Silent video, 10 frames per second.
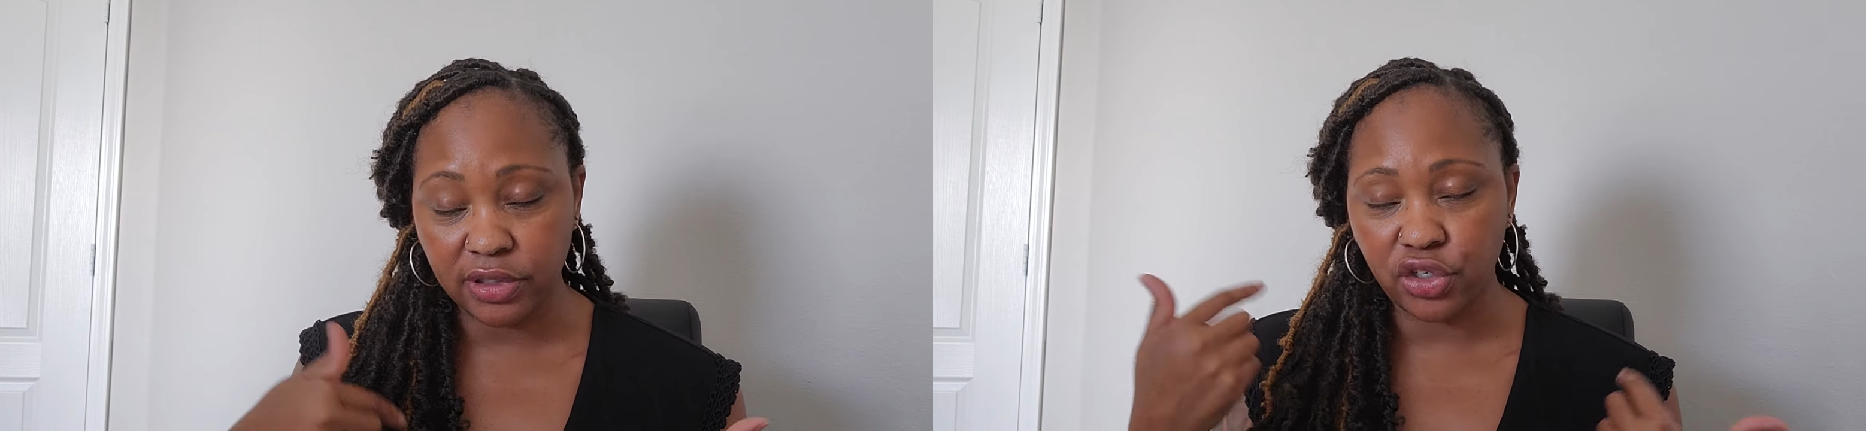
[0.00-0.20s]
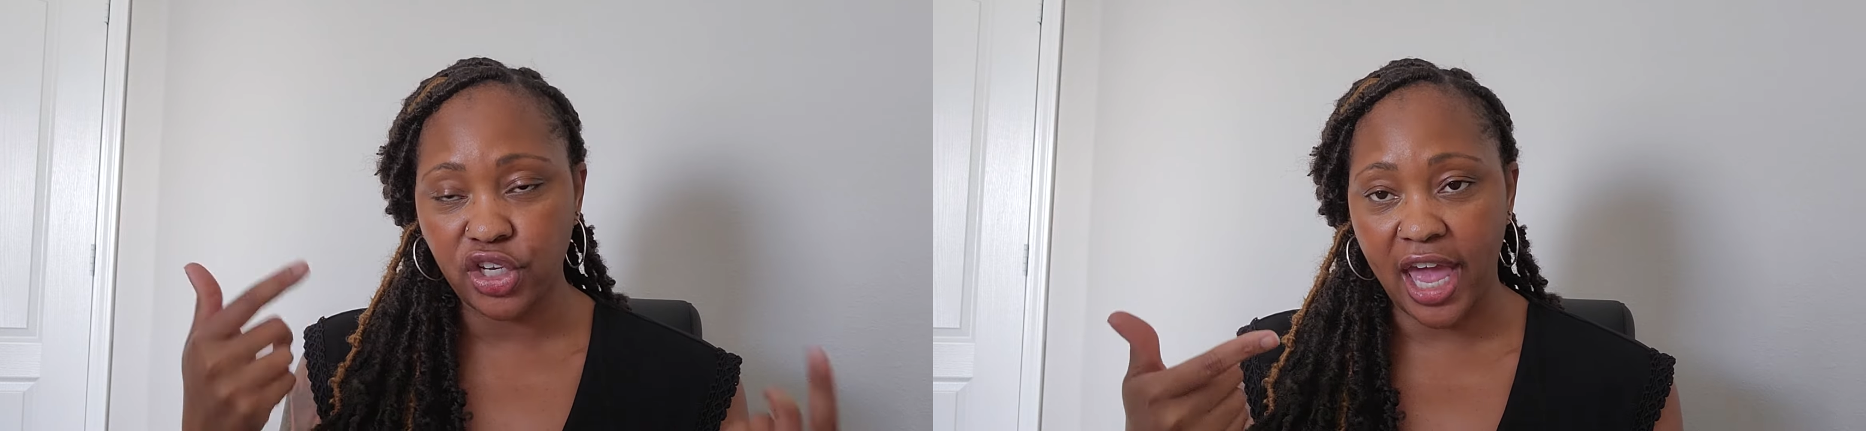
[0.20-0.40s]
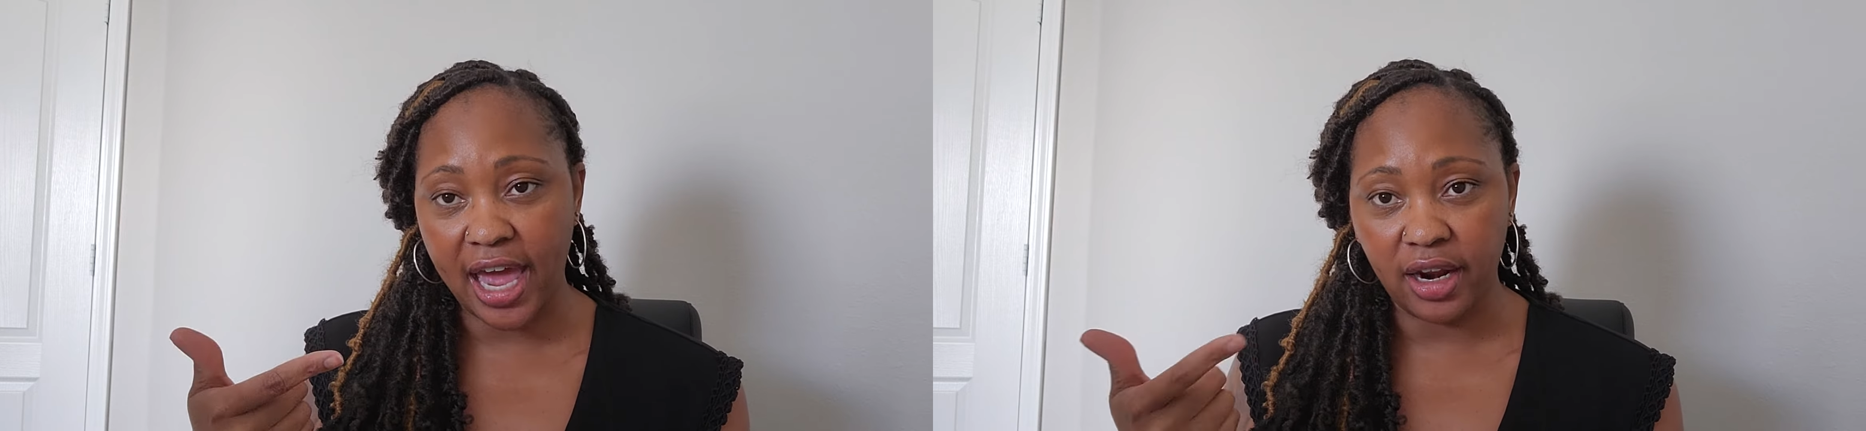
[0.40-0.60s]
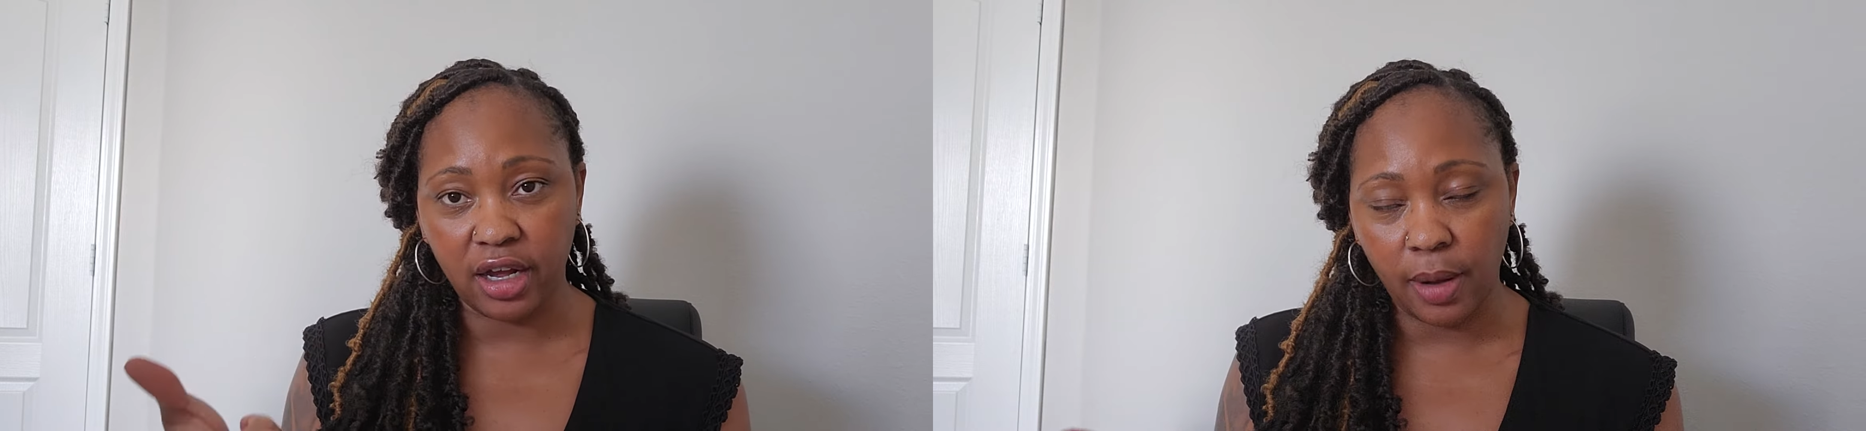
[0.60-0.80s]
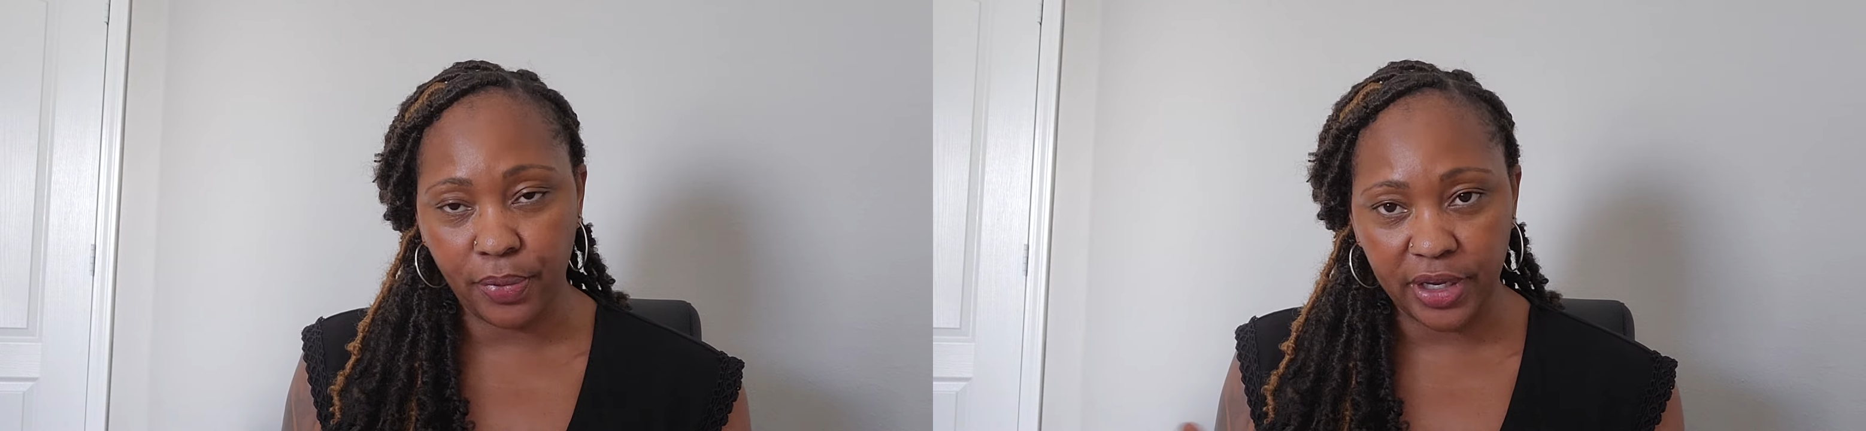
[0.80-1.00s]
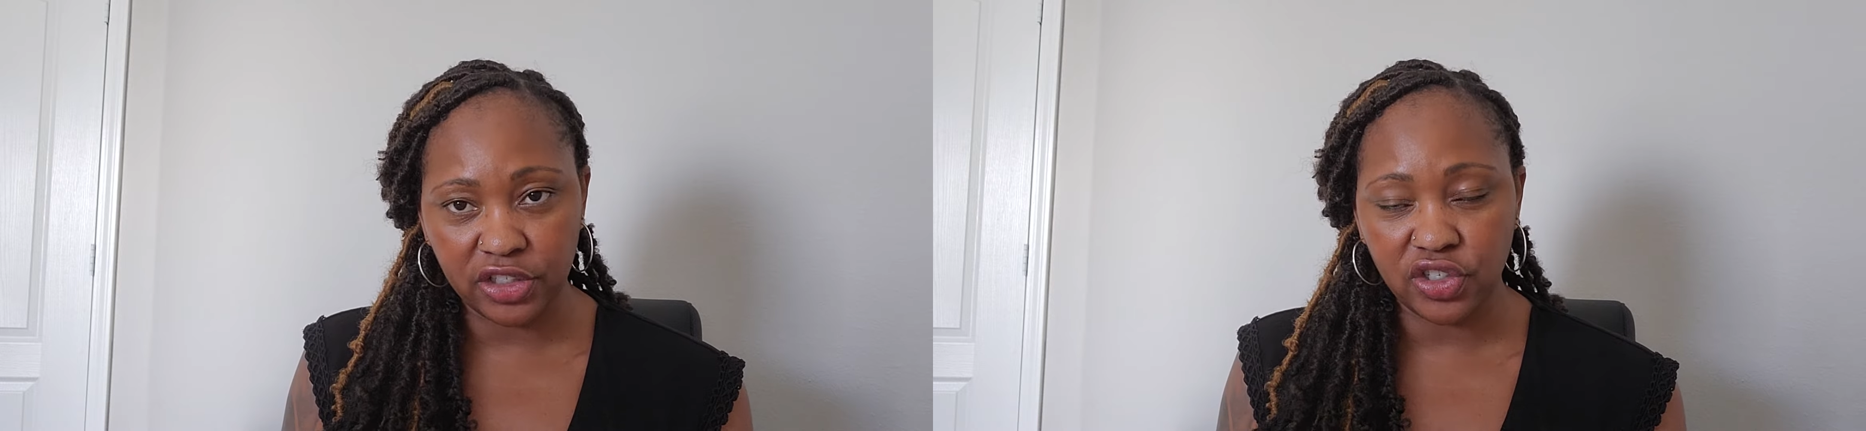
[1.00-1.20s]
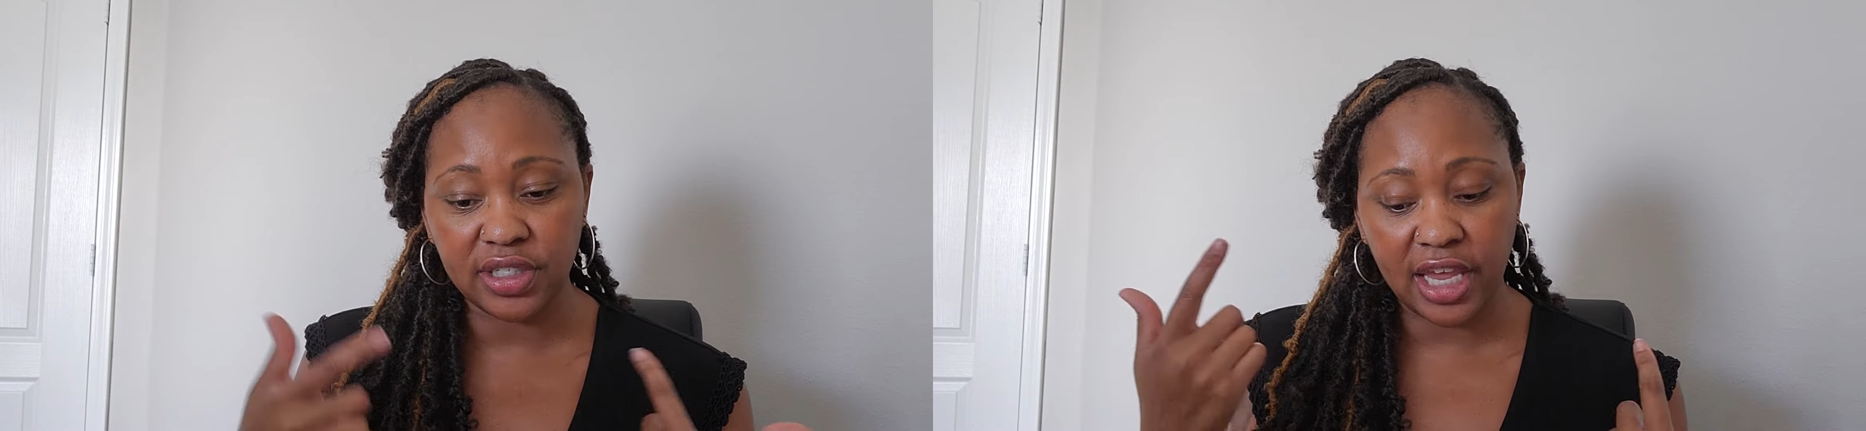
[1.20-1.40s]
So she added a couple inches